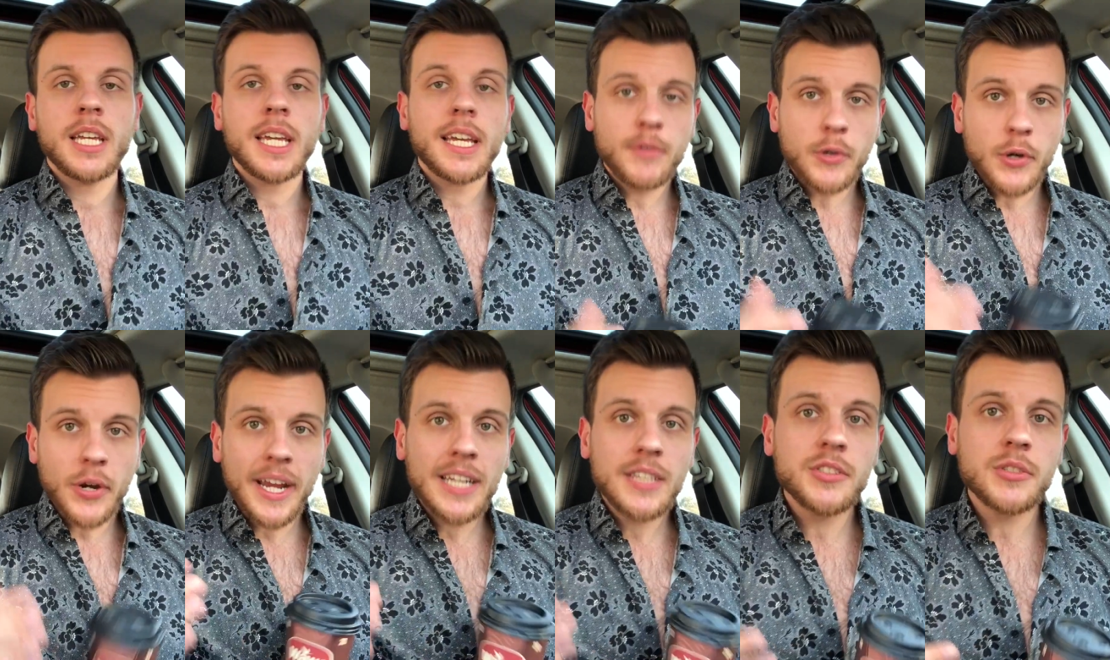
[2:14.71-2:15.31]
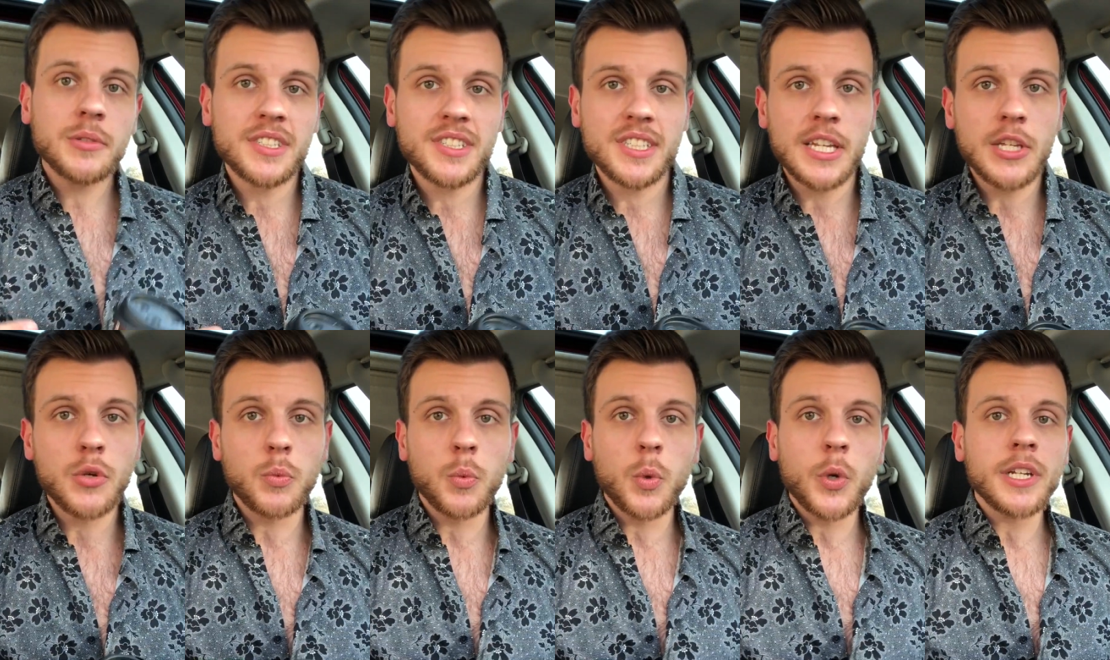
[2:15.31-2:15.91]
If your answer is
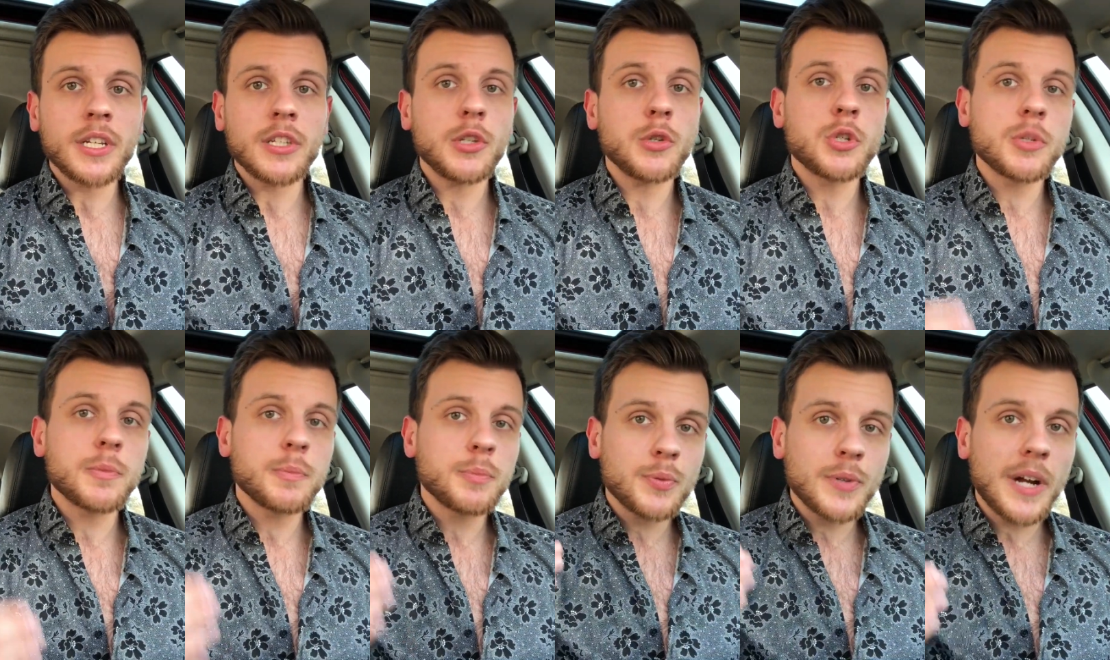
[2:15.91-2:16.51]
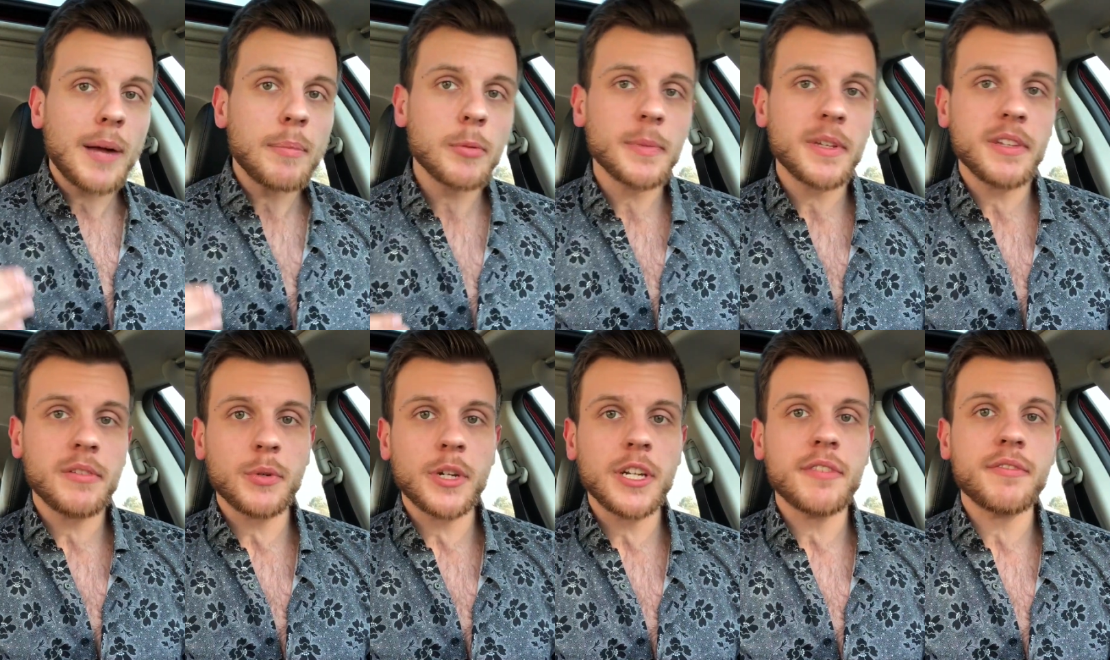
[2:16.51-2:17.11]
that you wouldn't, you should
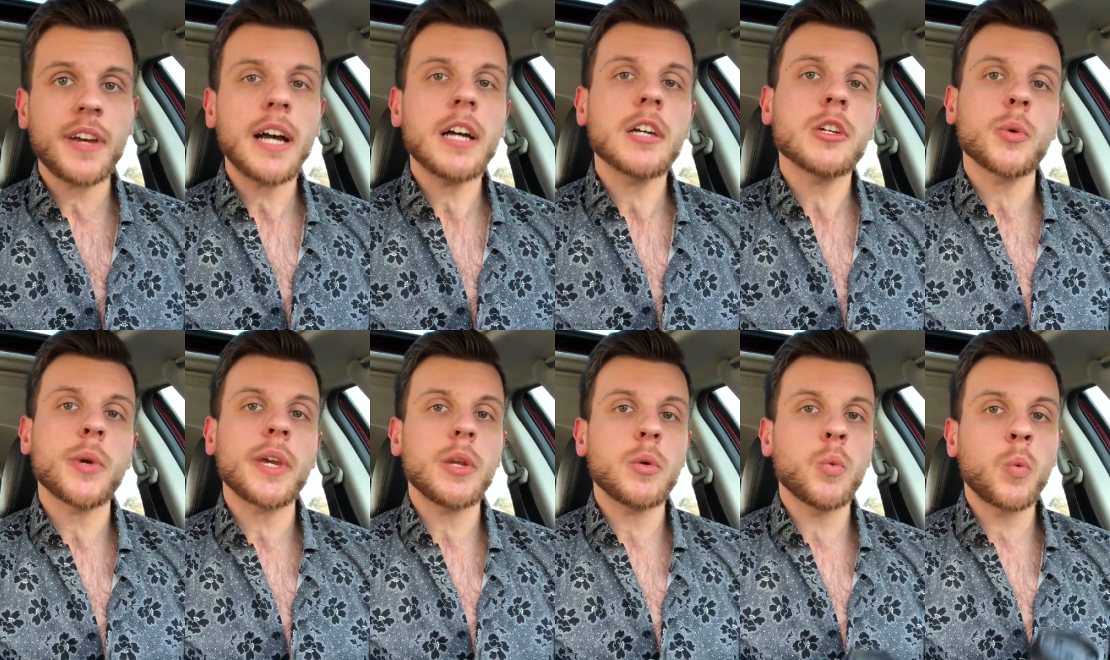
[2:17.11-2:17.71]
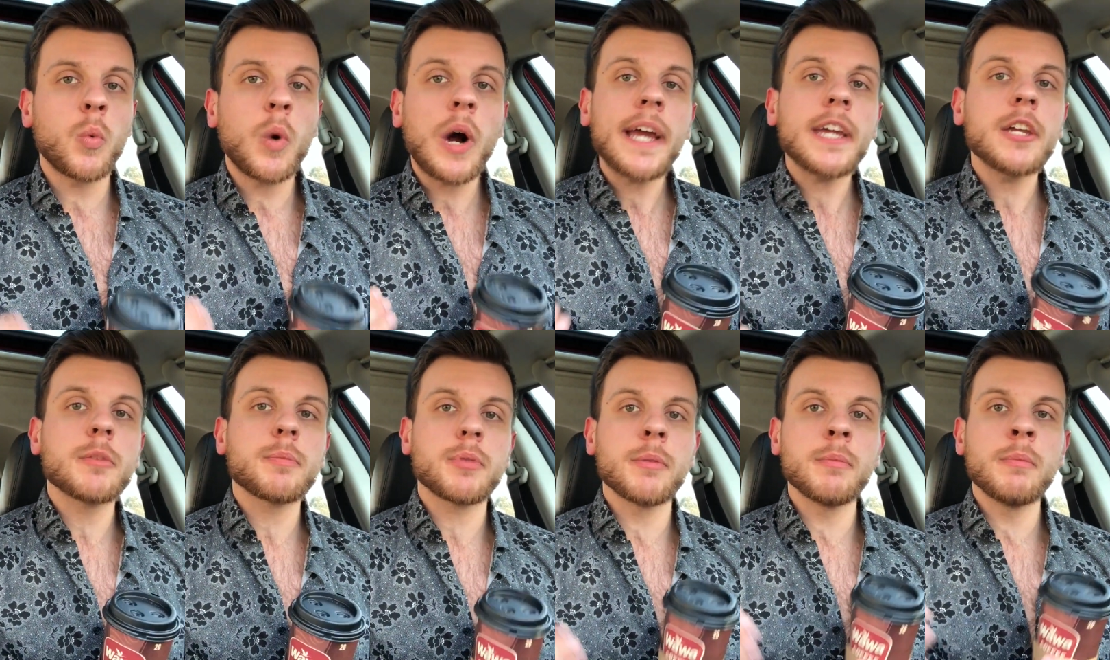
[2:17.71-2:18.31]
probably reevaluate why
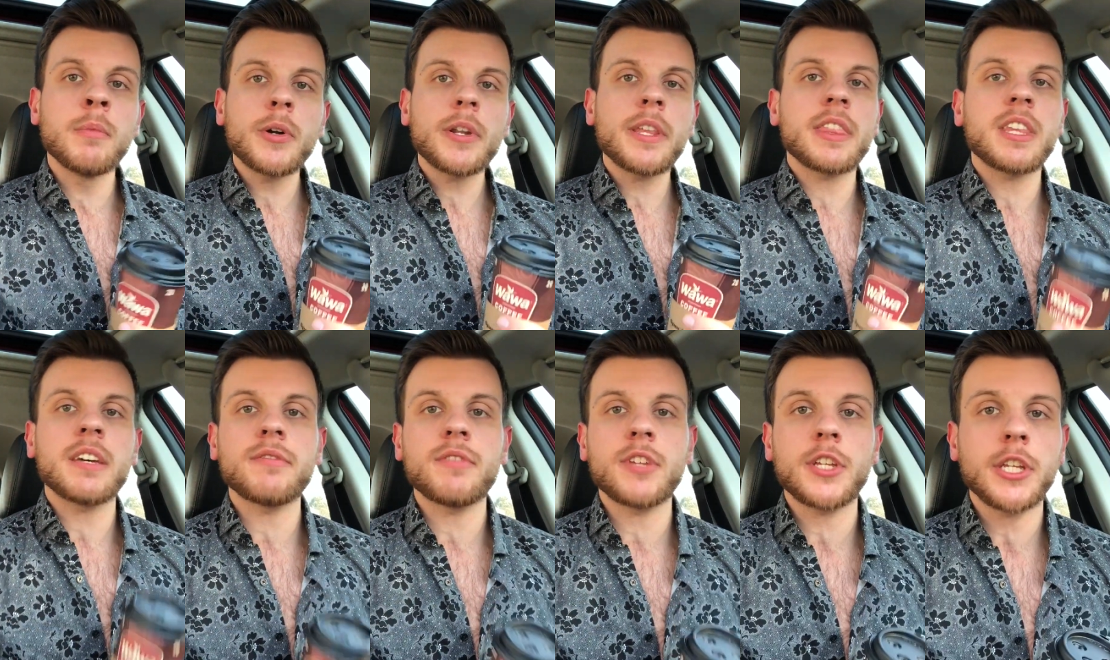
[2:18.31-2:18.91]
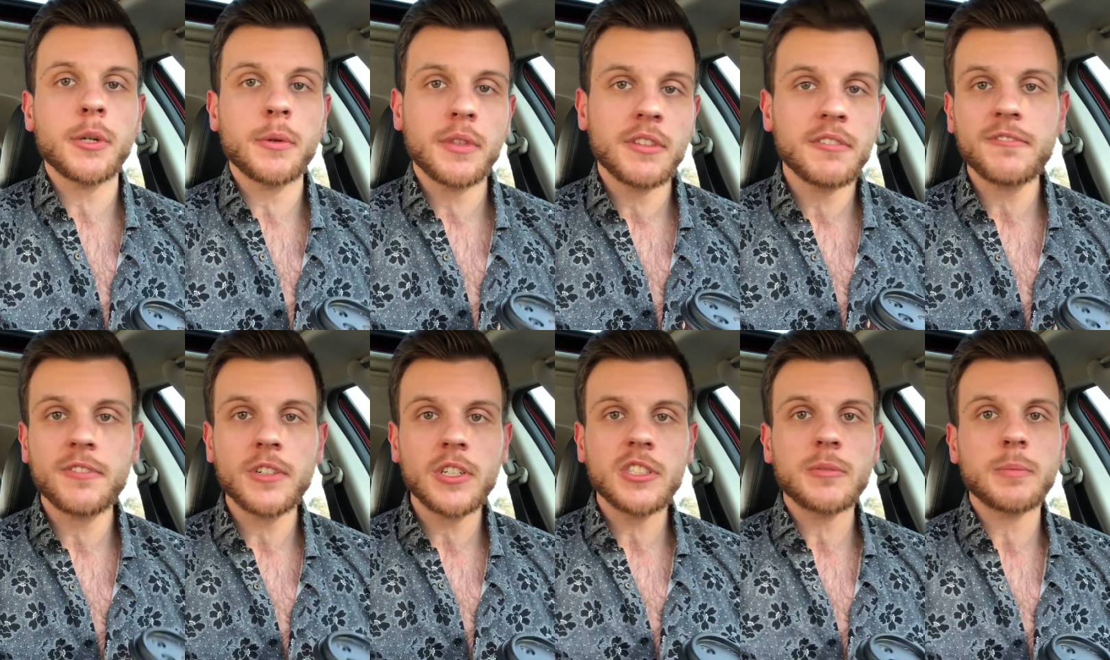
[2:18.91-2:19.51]
you're promoting that video in the
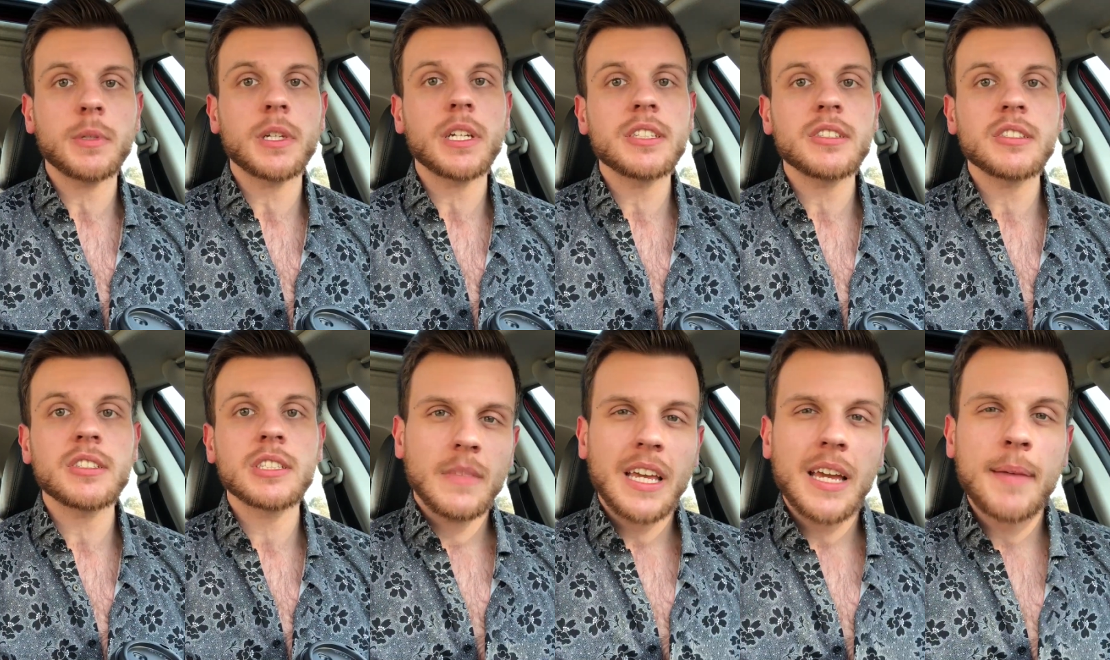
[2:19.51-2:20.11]
first place.